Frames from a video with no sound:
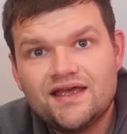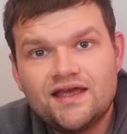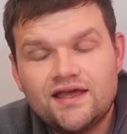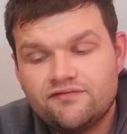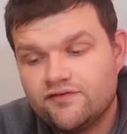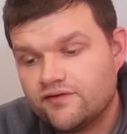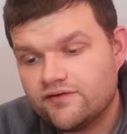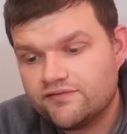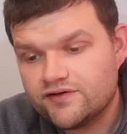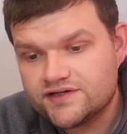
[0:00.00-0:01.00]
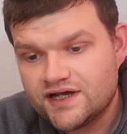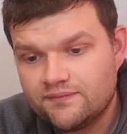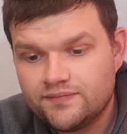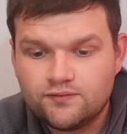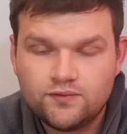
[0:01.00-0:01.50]
if, for
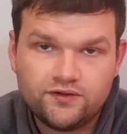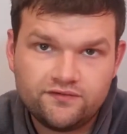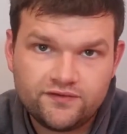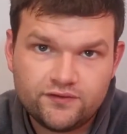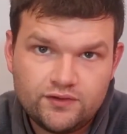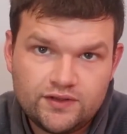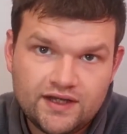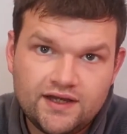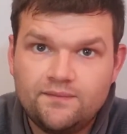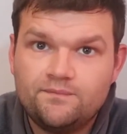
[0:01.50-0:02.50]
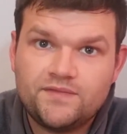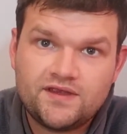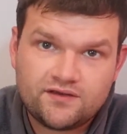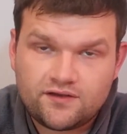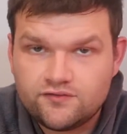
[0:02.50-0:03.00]
example, one food
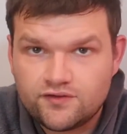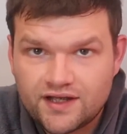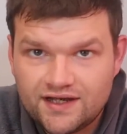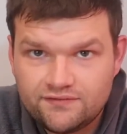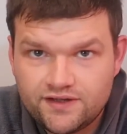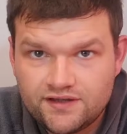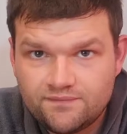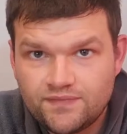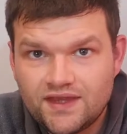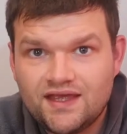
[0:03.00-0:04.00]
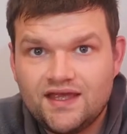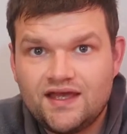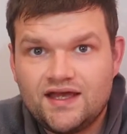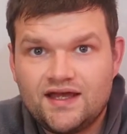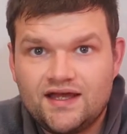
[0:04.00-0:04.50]
is 100 calories
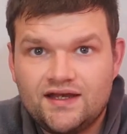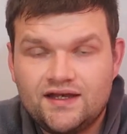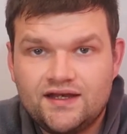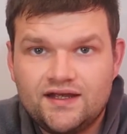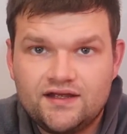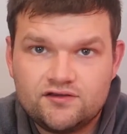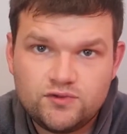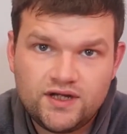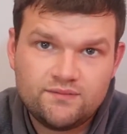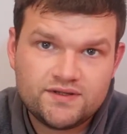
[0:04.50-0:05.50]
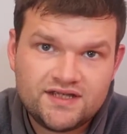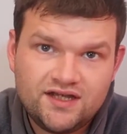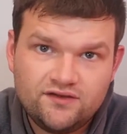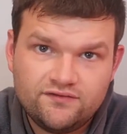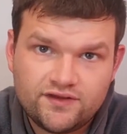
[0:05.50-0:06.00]
and
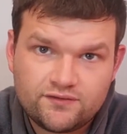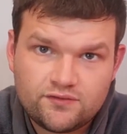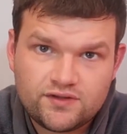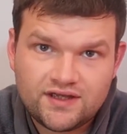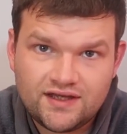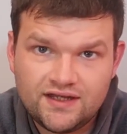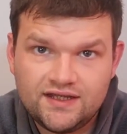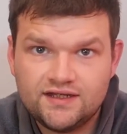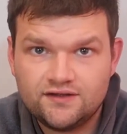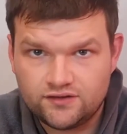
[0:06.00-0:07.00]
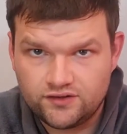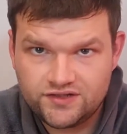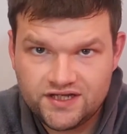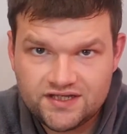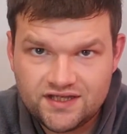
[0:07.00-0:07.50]
20% of those are needed to
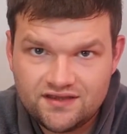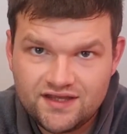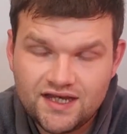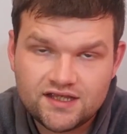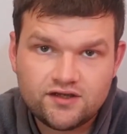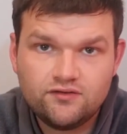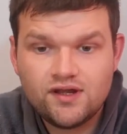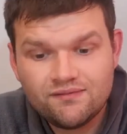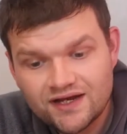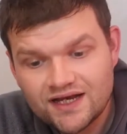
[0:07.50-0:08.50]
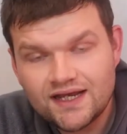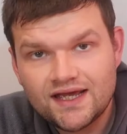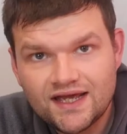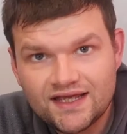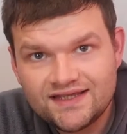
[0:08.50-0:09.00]
digest it, then it's only
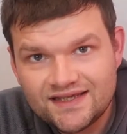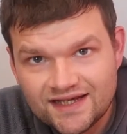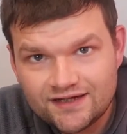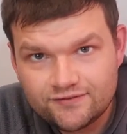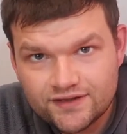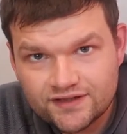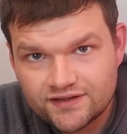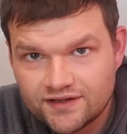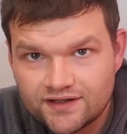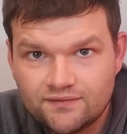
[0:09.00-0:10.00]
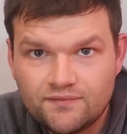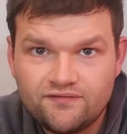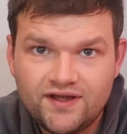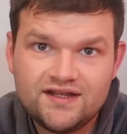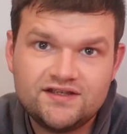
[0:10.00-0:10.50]
really 80 calories
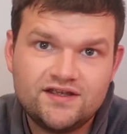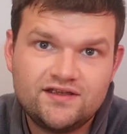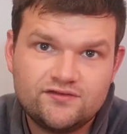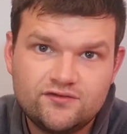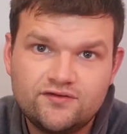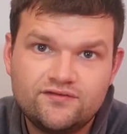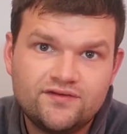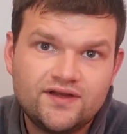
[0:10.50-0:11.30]
of energy sort of